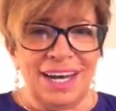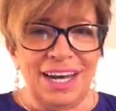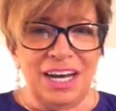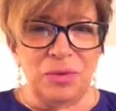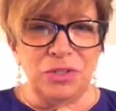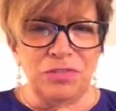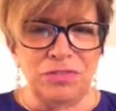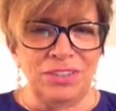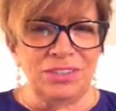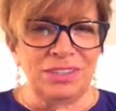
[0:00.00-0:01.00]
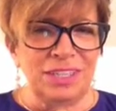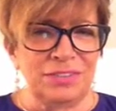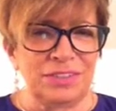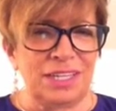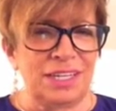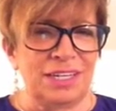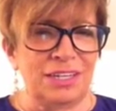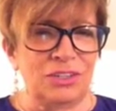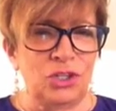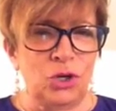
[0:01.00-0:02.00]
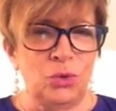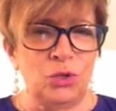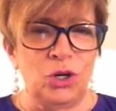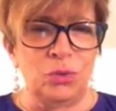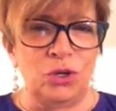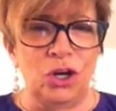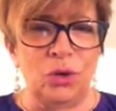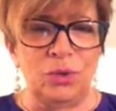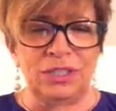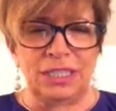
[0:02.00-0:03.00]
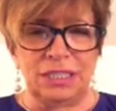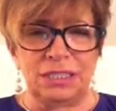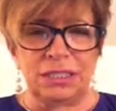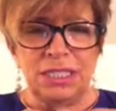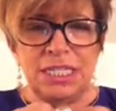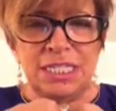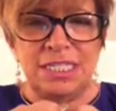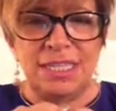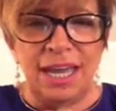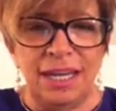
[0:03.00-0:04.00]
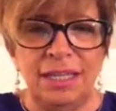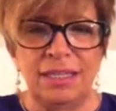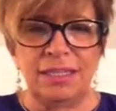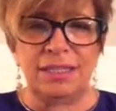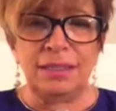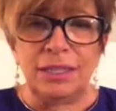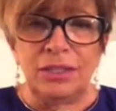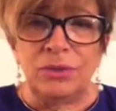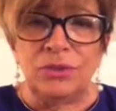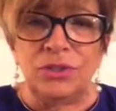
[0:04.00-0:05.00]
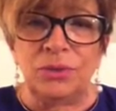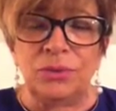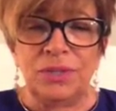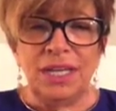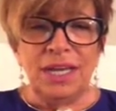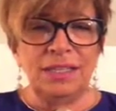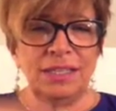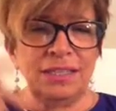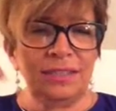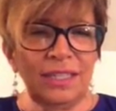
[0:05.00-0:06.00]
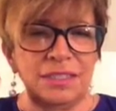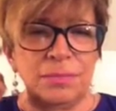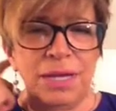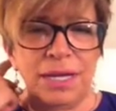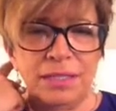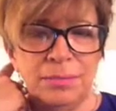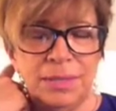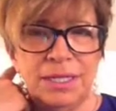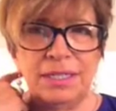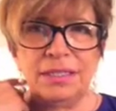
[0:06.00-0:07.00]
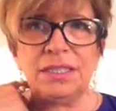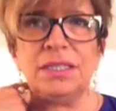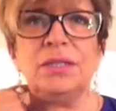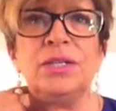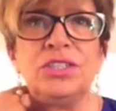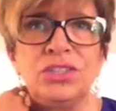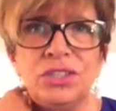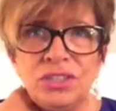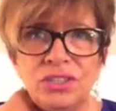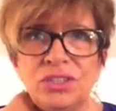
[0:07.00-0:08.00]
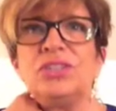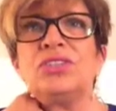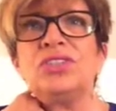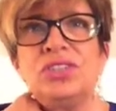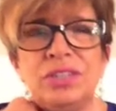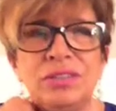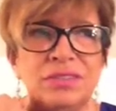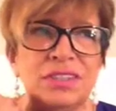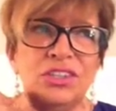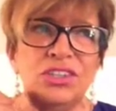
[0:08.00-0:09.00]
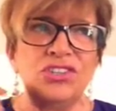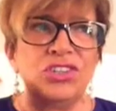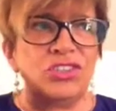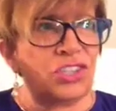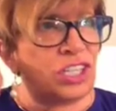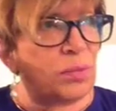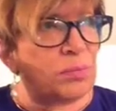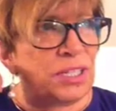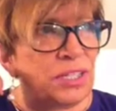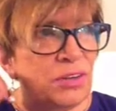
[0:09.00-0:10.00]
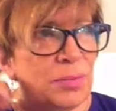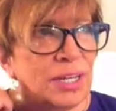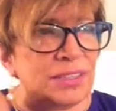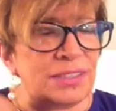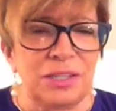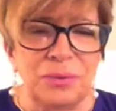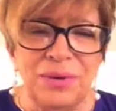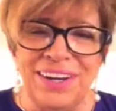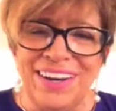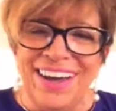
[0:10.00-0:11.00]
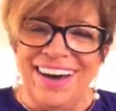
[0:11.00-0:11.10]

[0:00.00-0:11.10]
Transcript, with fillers: Um, when you find yourself saying no, no, no, it's like this yang thing that you do. And then it stays in the back of your mind like, oh, I should, I should, I should. And should should not be in our minds anyway.